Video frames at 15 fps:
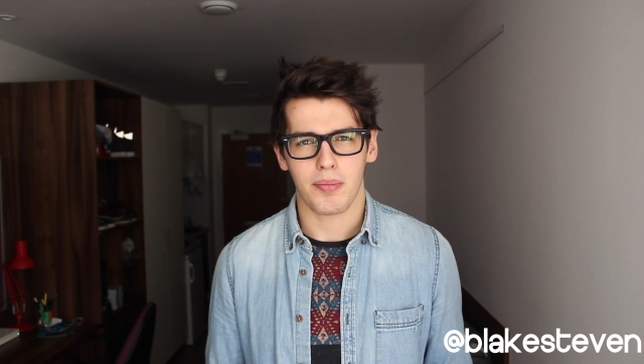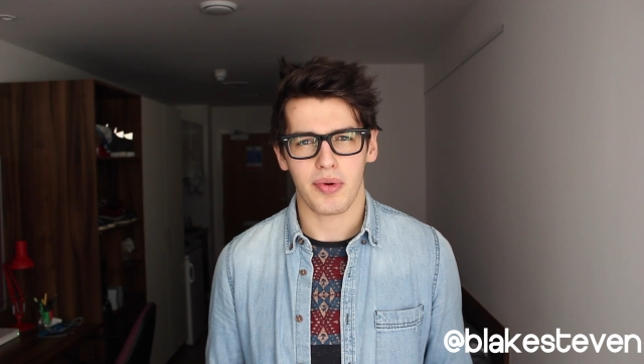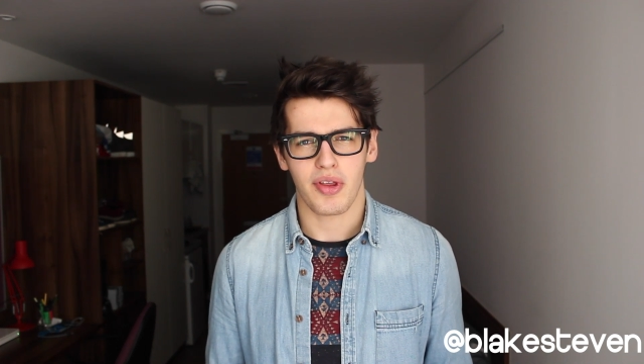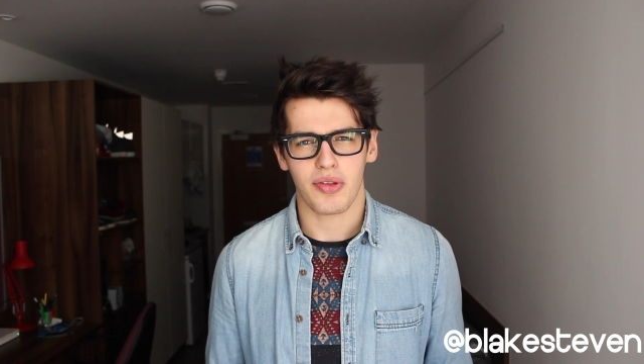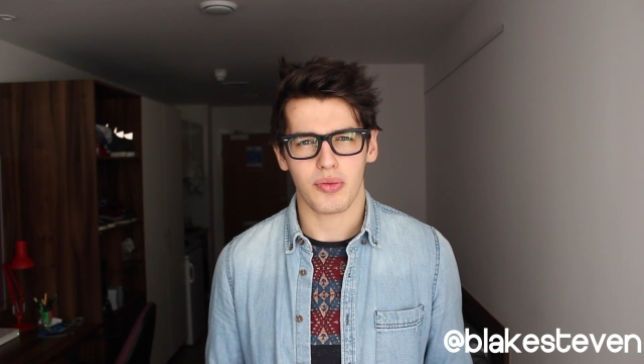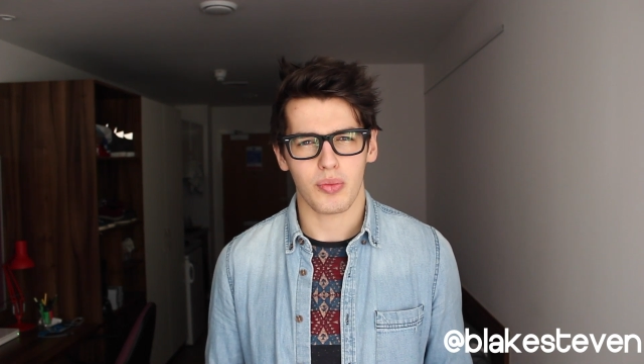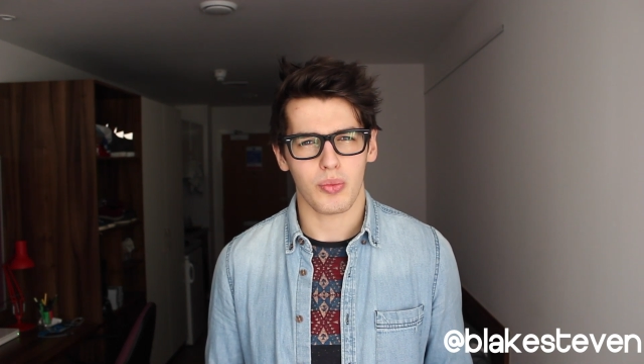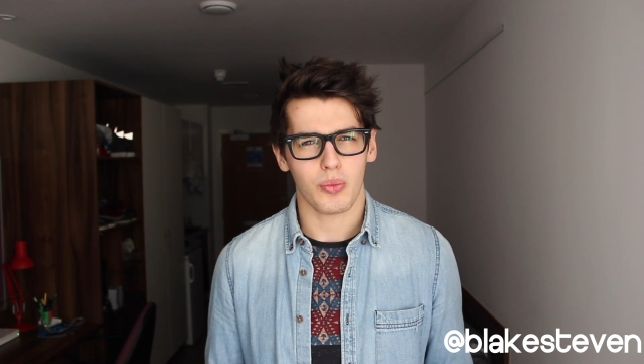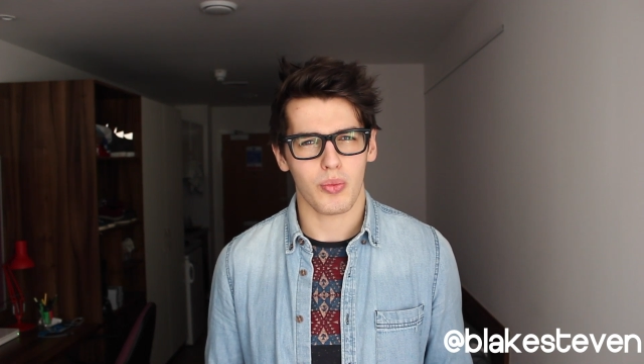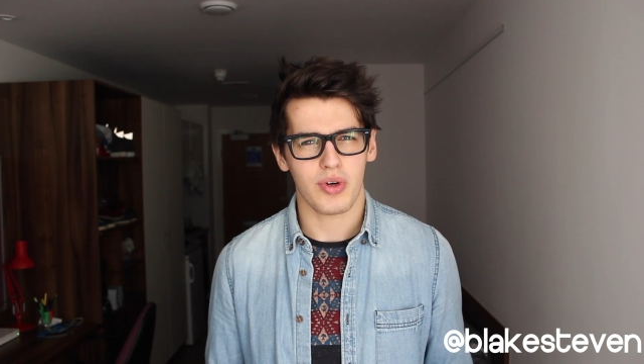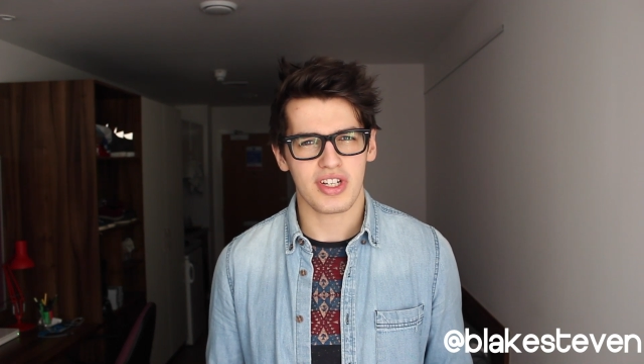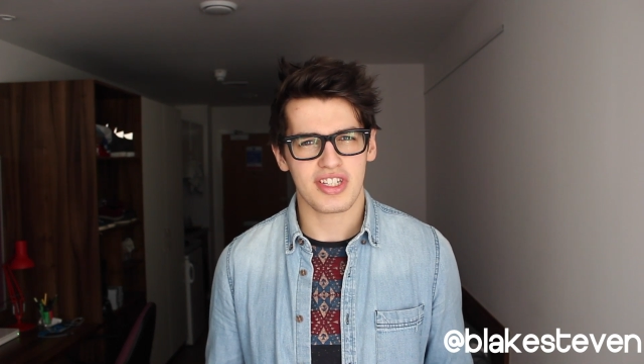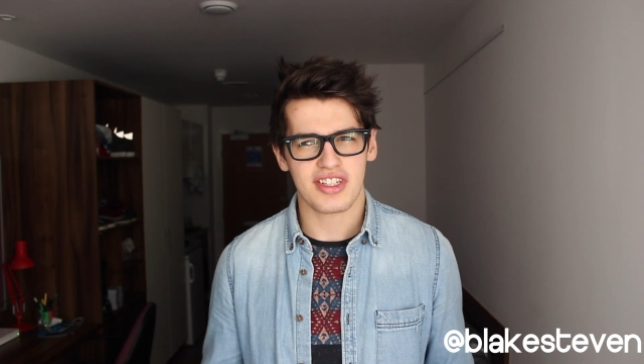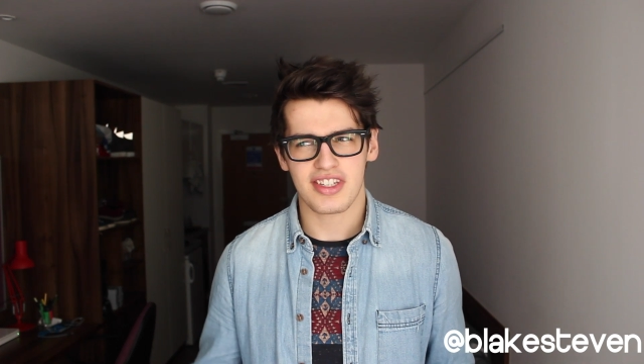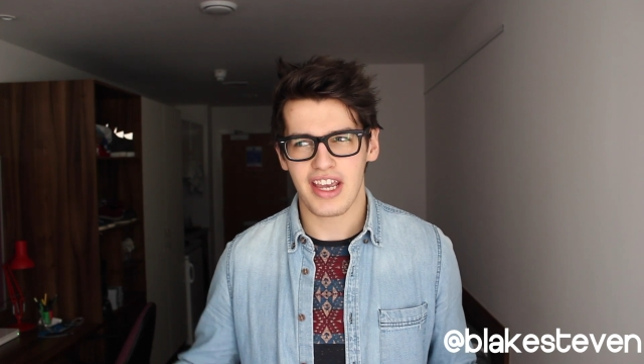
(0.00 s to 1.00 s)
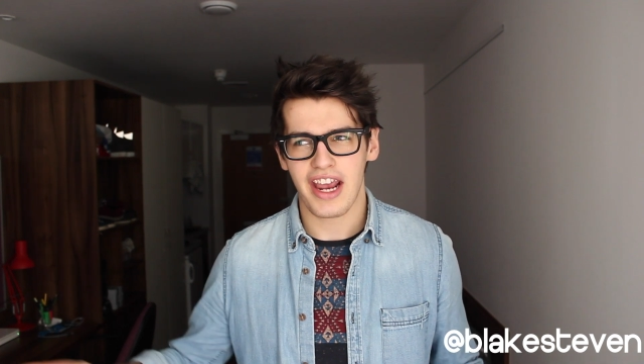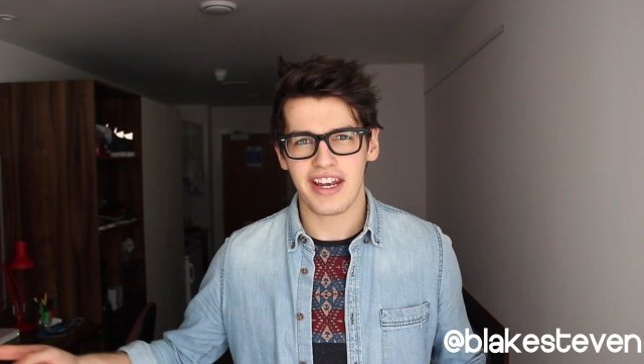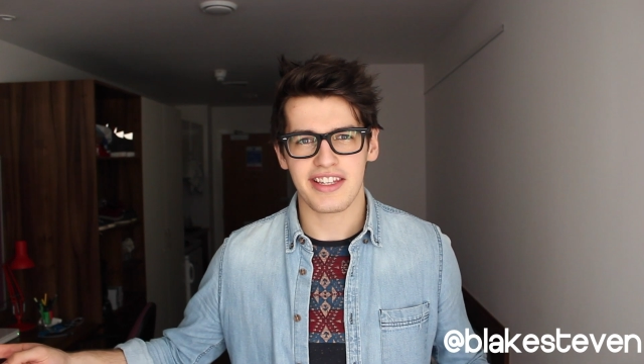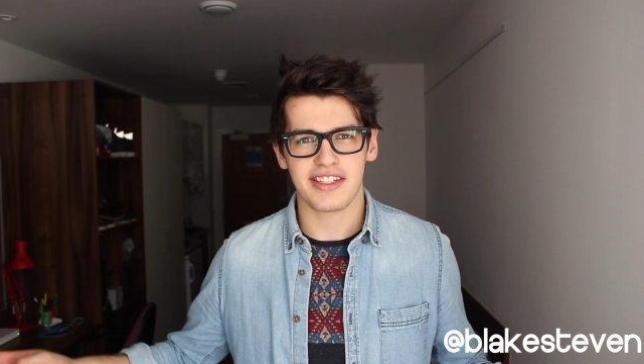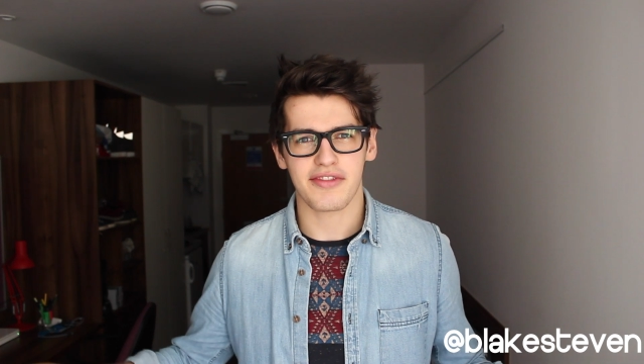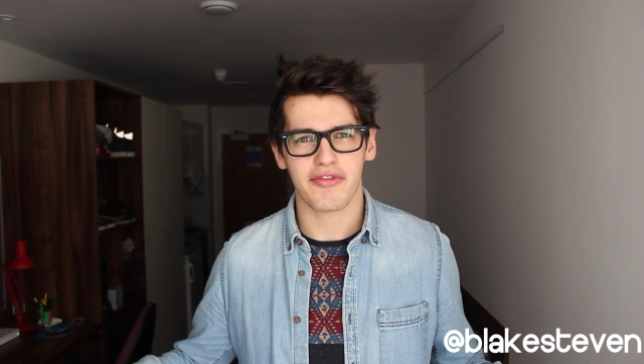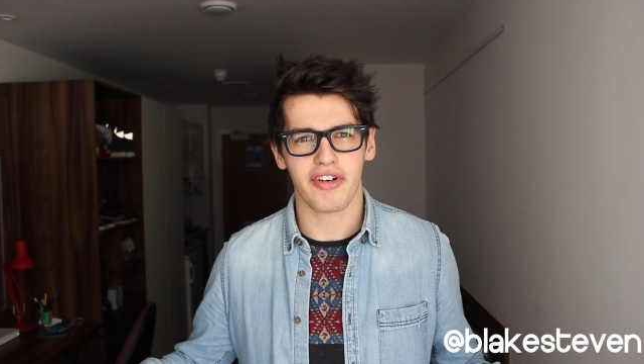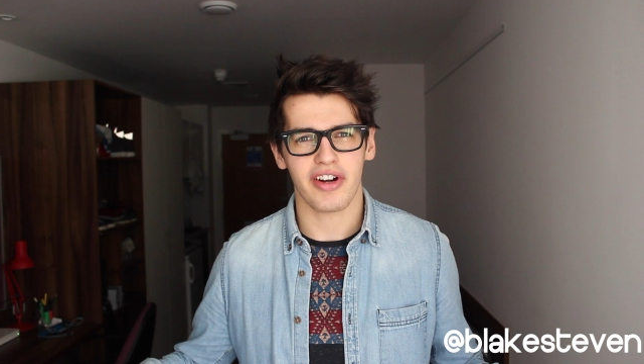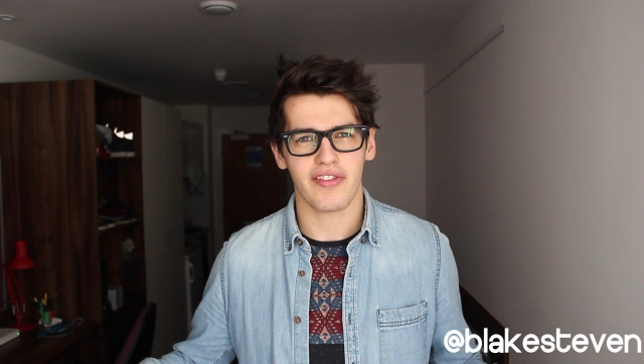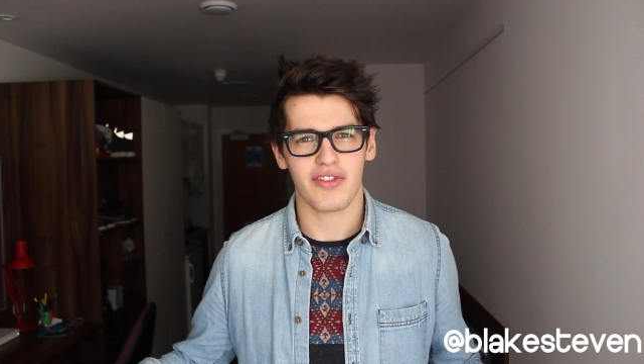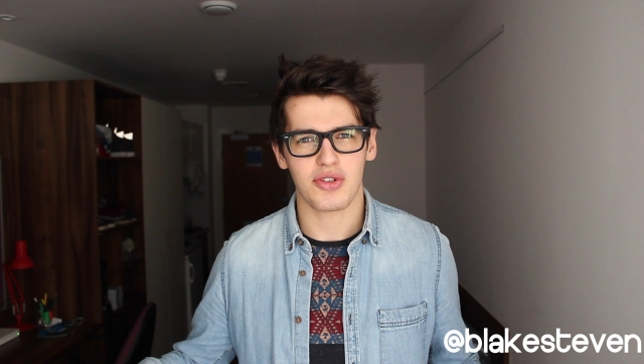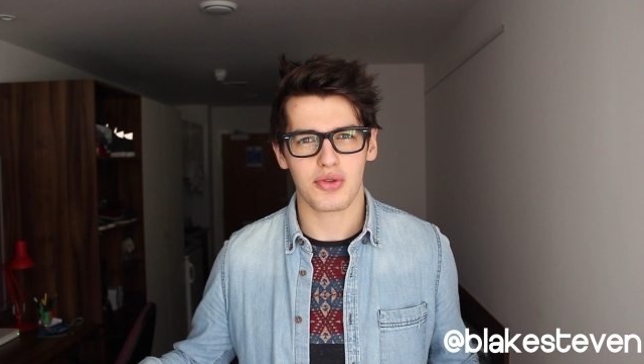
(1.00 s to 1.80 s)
but which side is the front of